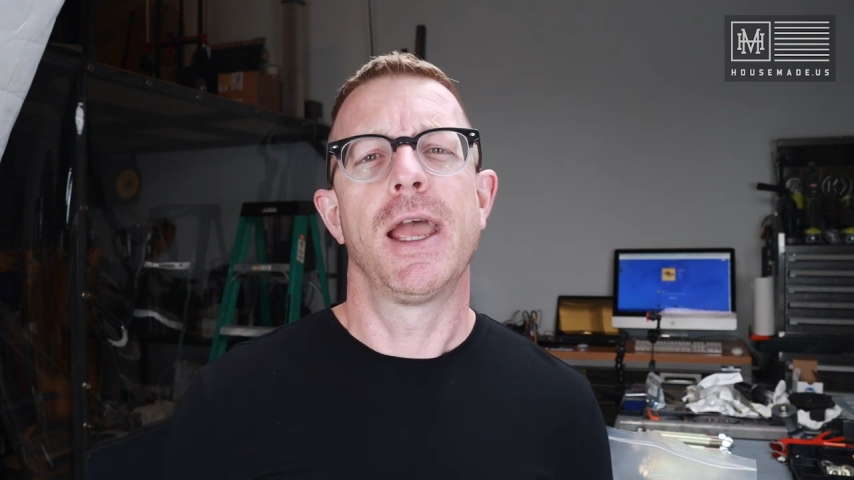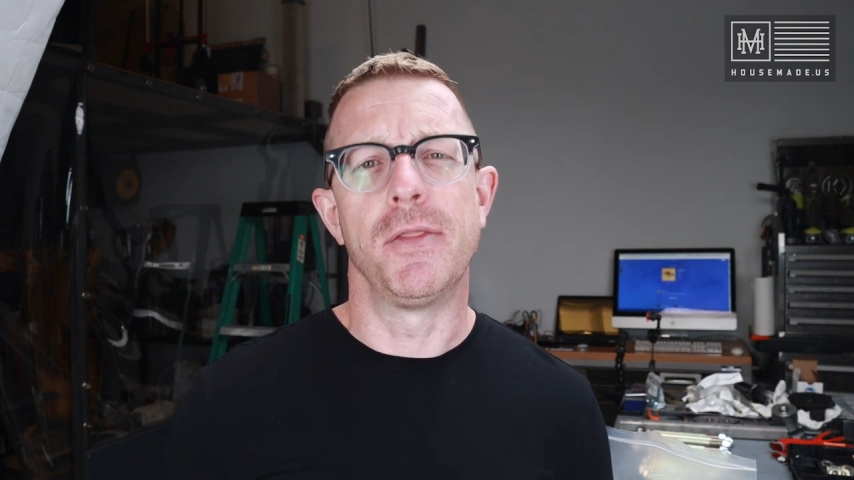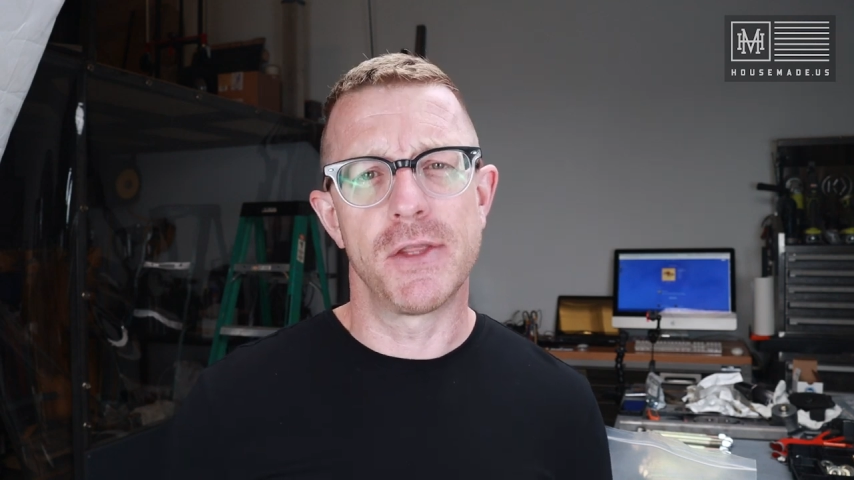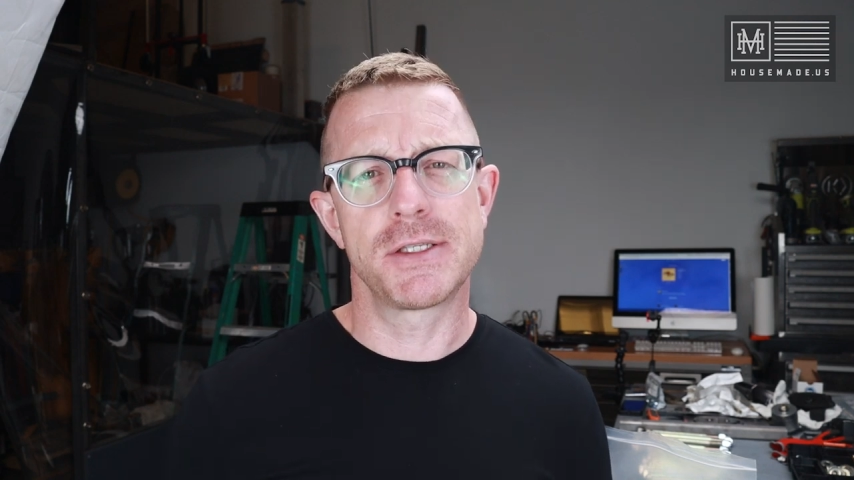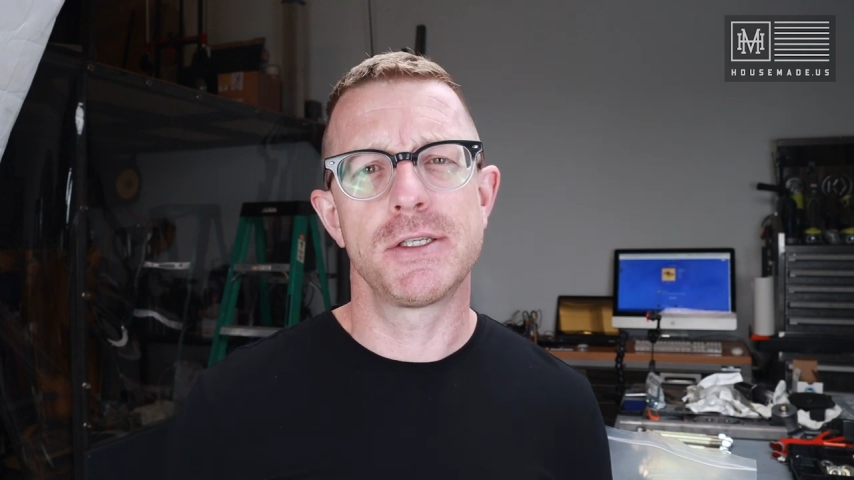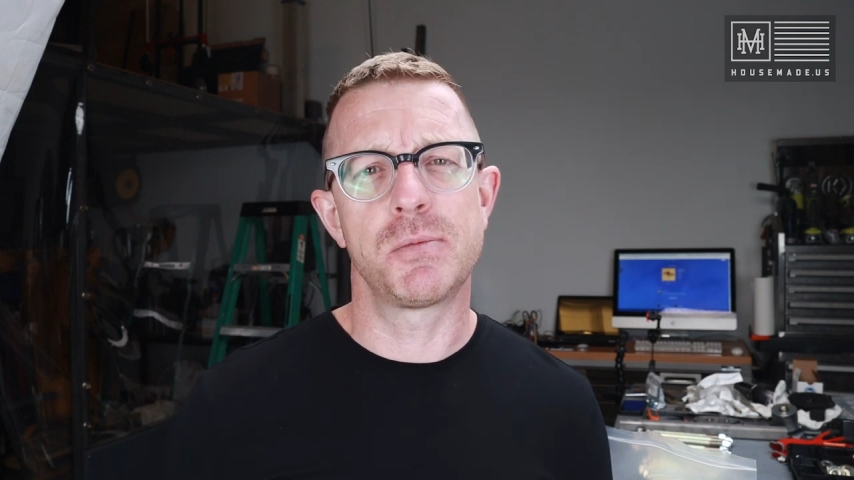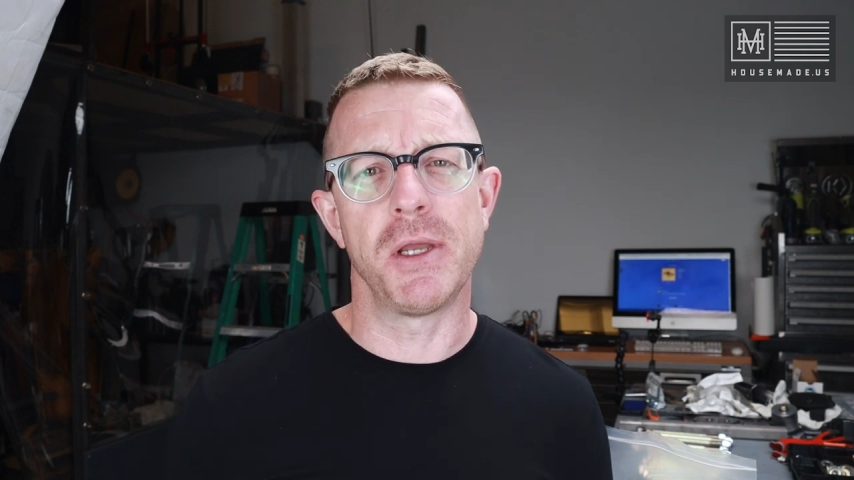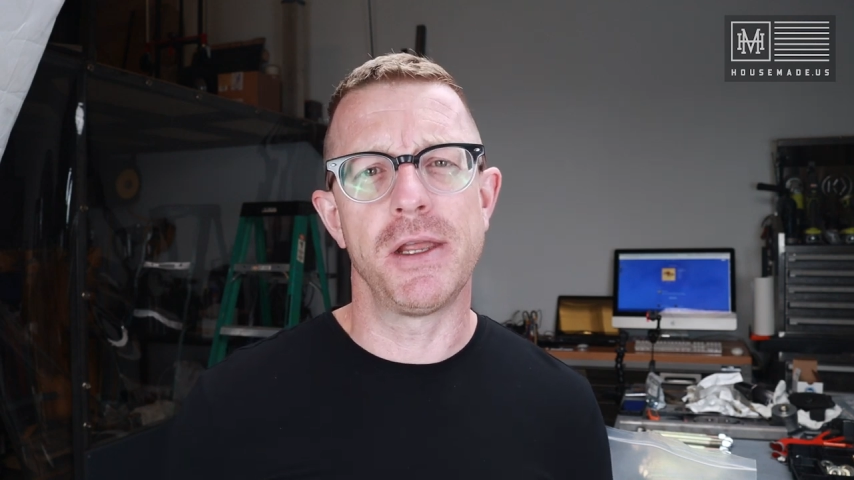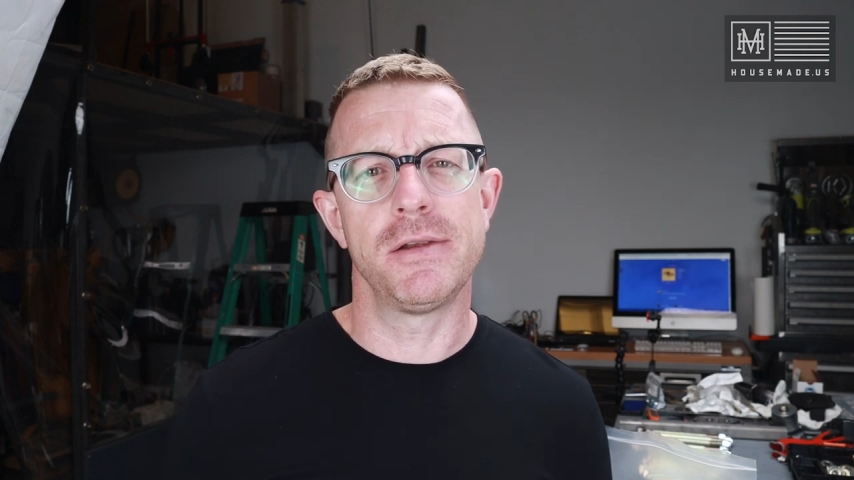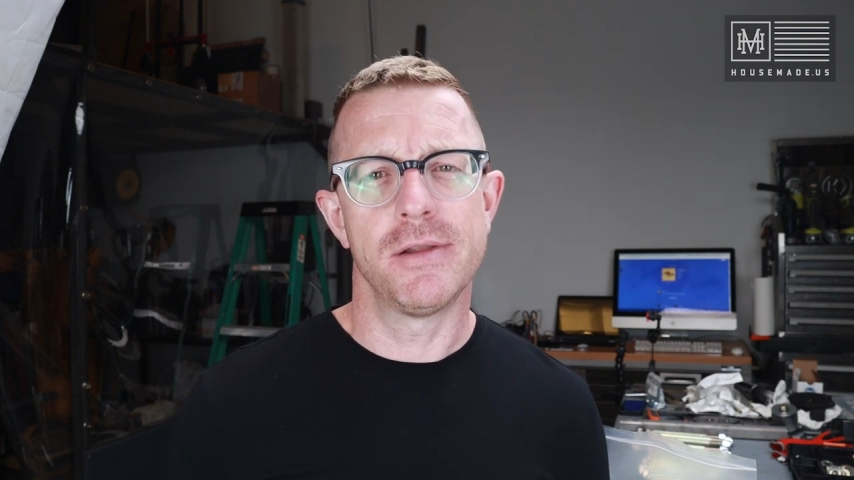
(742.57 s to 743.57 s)
and this has
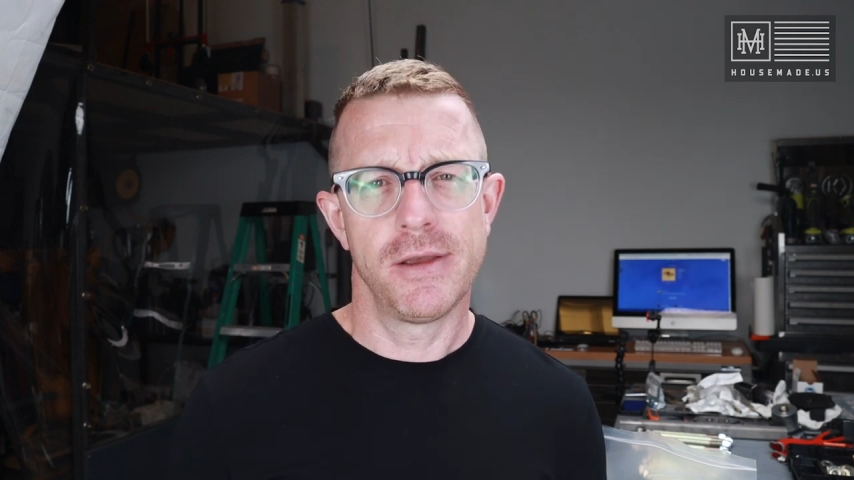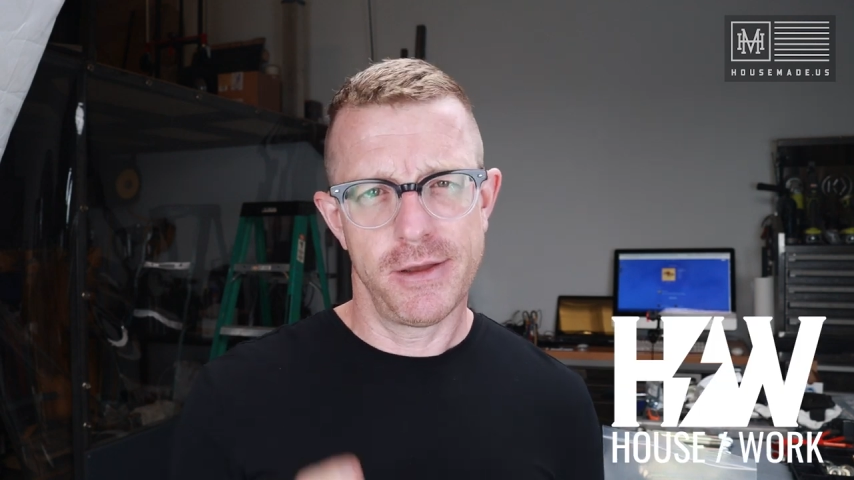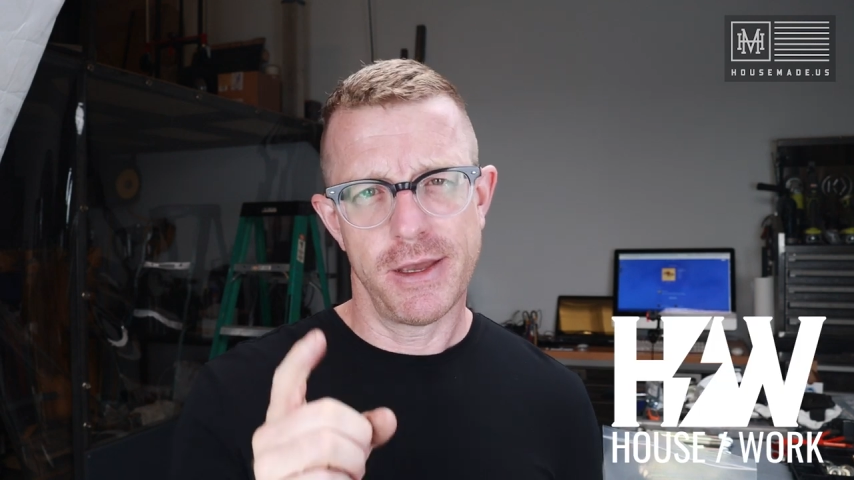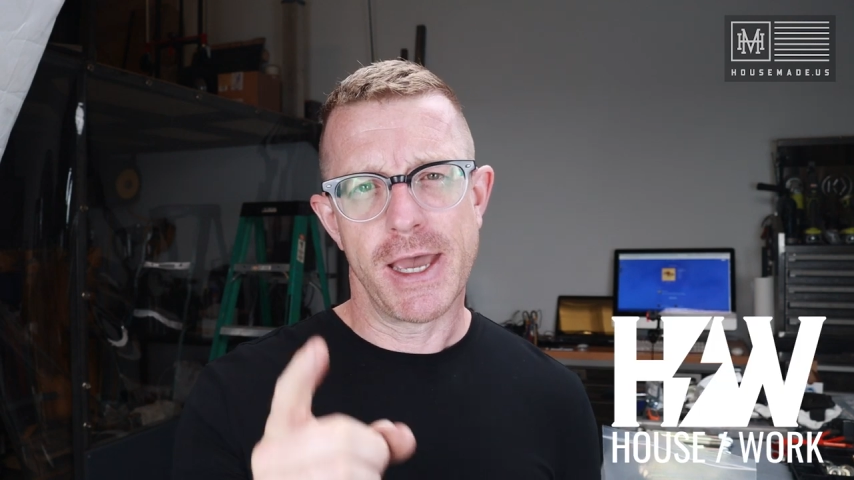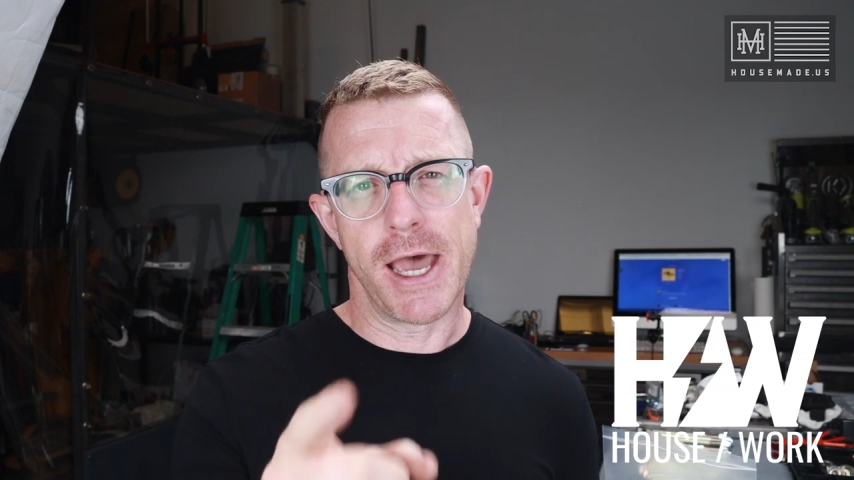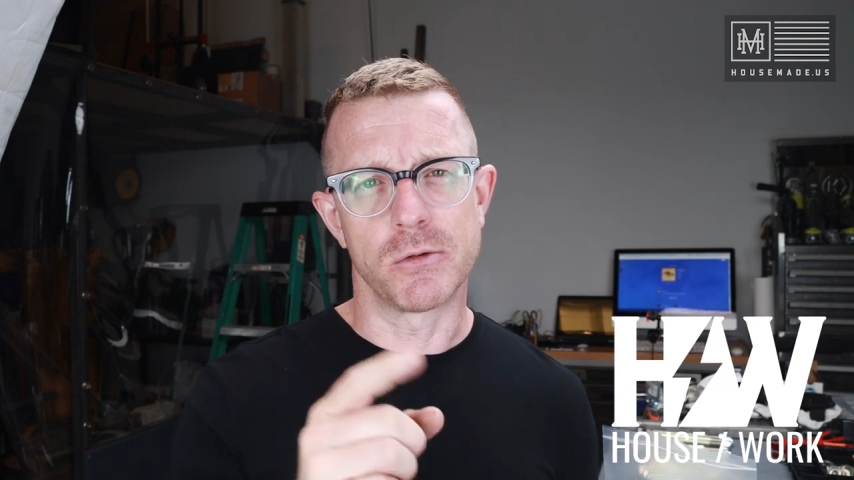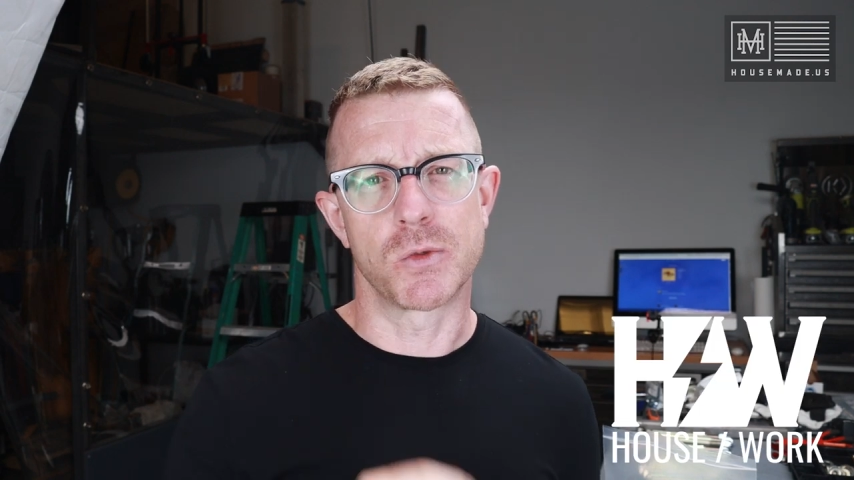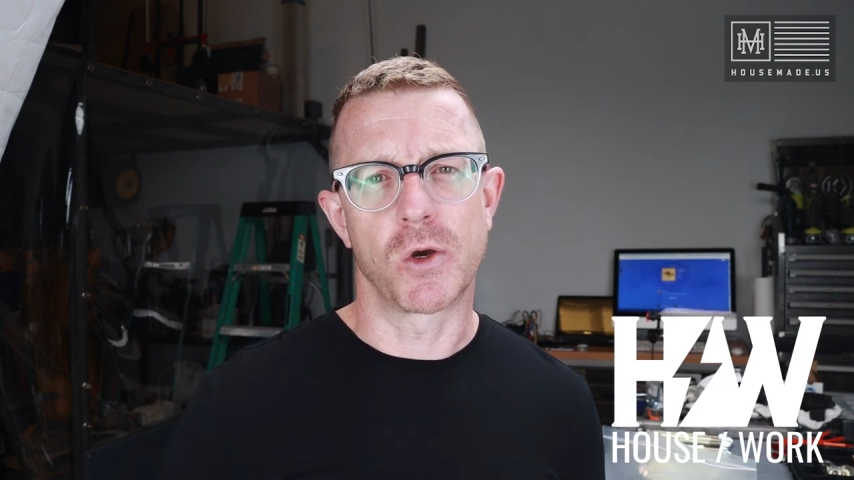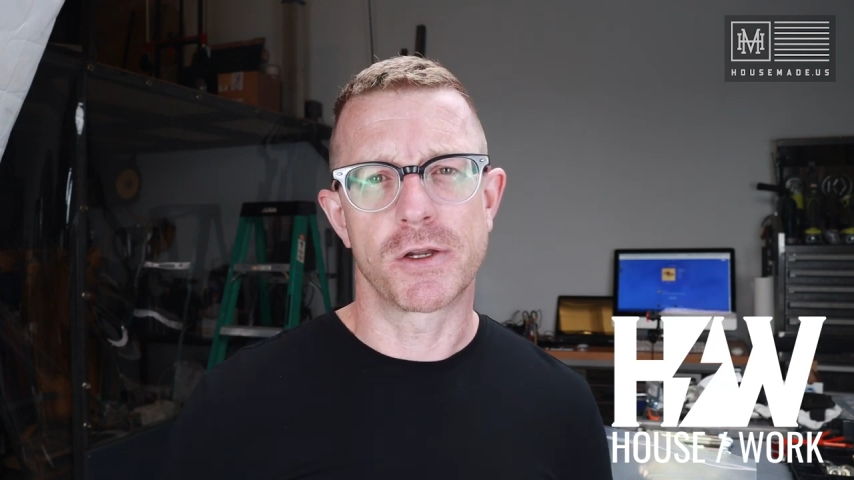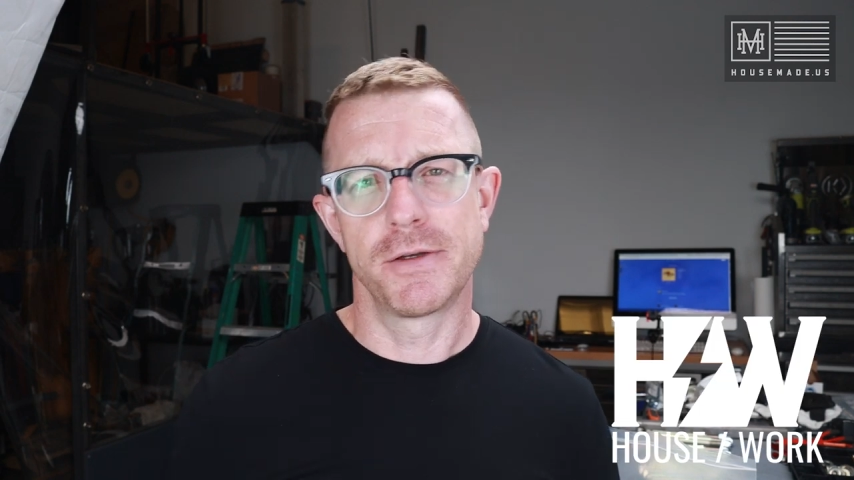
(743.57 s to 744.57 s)
been
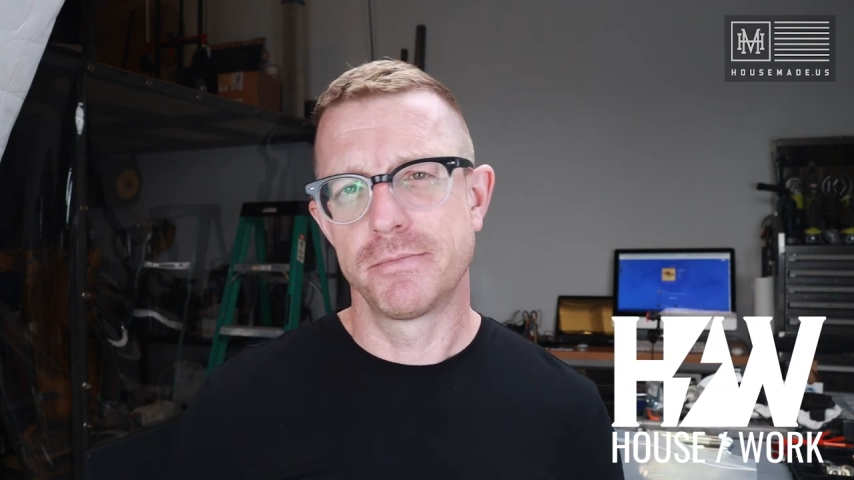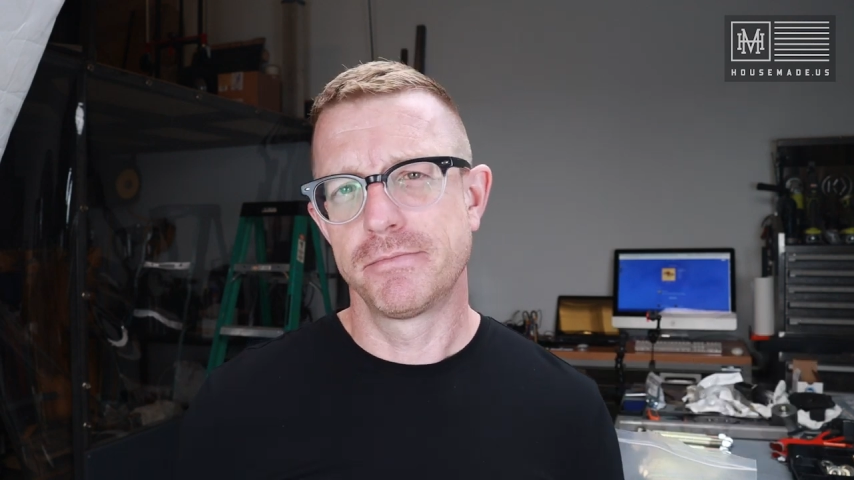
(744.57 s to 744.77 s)
Housework.